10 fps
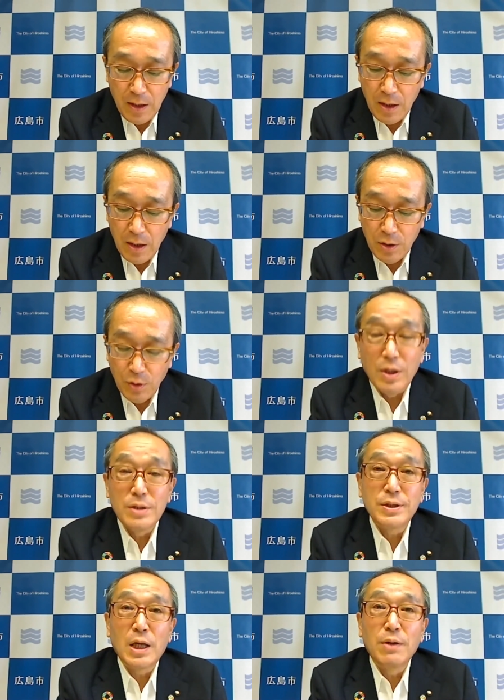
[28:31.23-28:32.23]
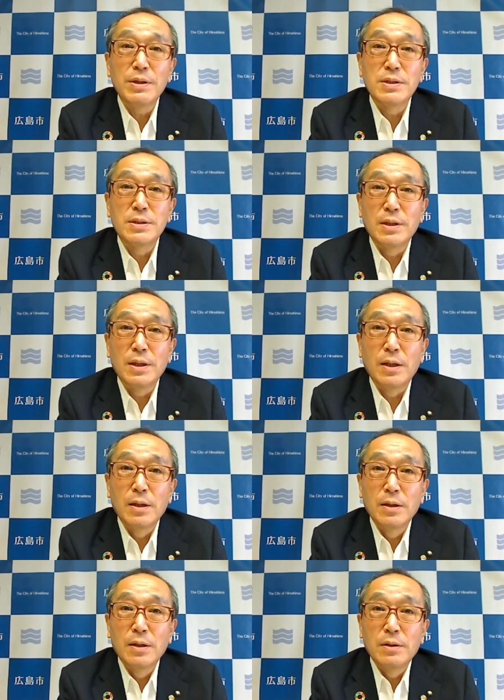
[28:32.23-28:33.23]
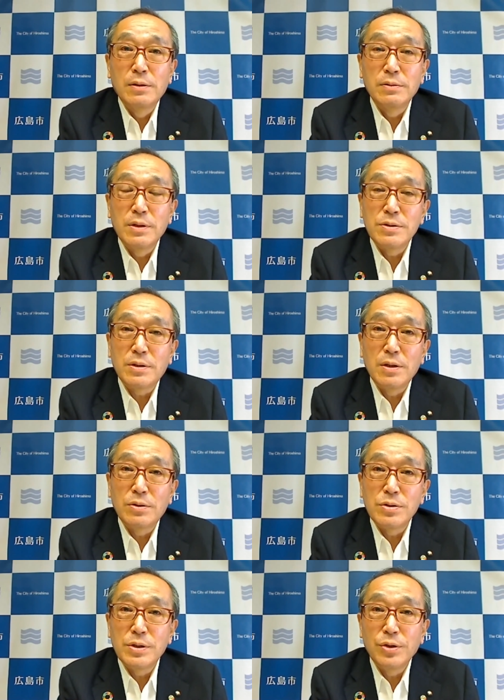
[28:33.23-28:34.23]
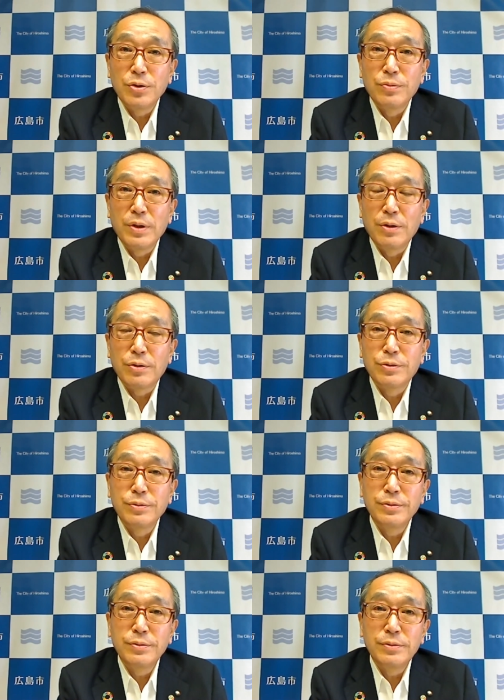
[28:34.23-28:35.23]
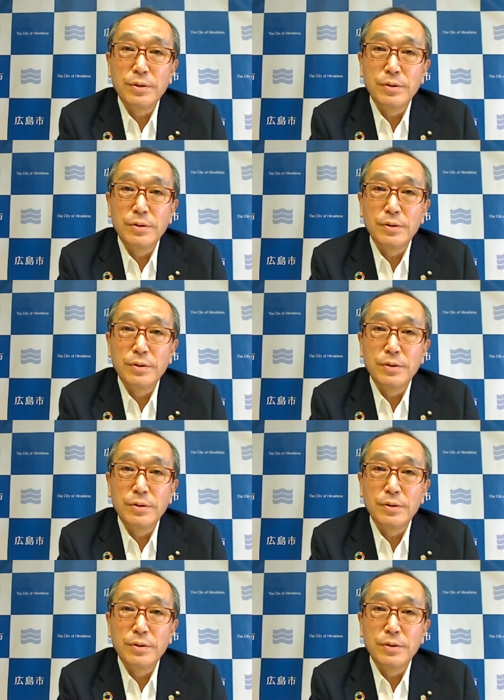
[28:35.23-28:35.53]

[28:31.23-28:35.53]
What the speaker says: But I feel that the different evaluation,